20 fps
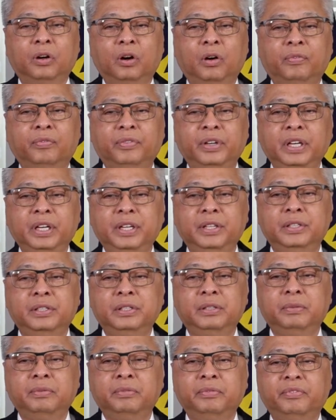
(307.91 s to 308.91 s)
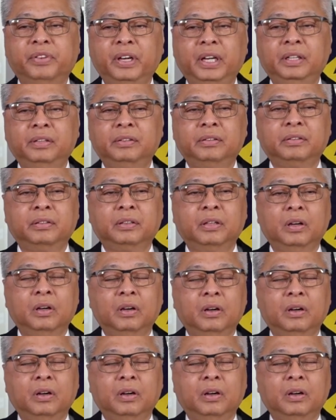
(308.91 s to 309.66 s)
of each phase